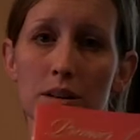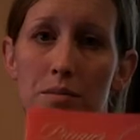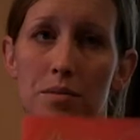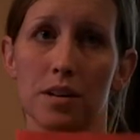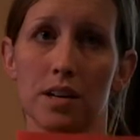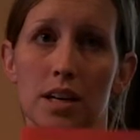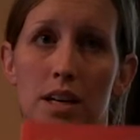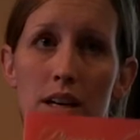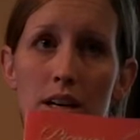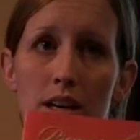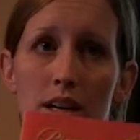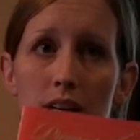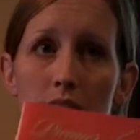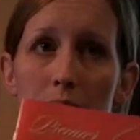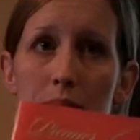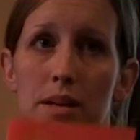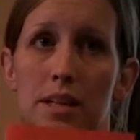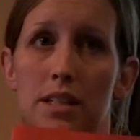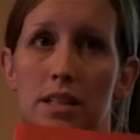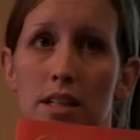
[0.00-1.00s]
They're pretty
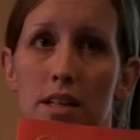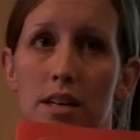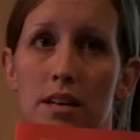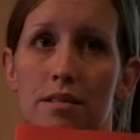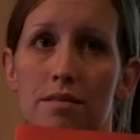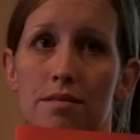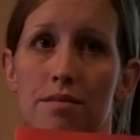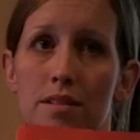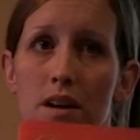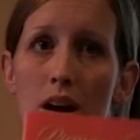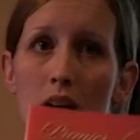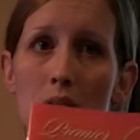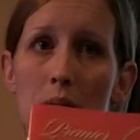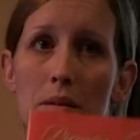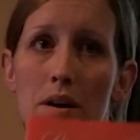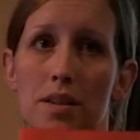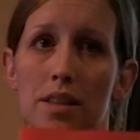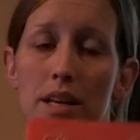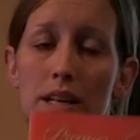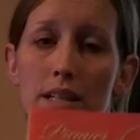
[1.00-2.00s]
inexpensive
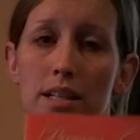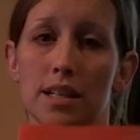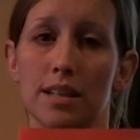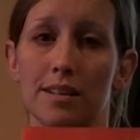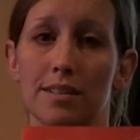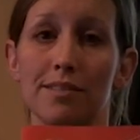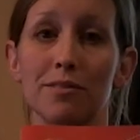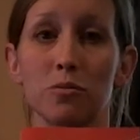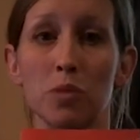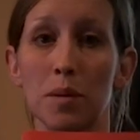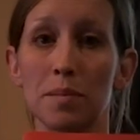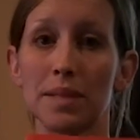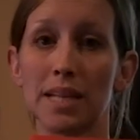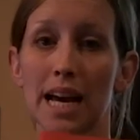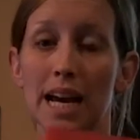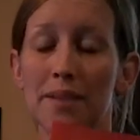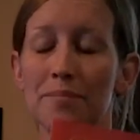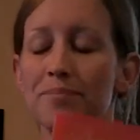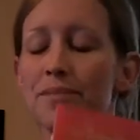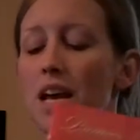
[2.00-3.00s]
on the Incentives
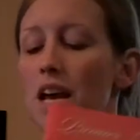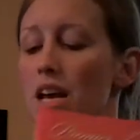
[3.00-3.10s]
website.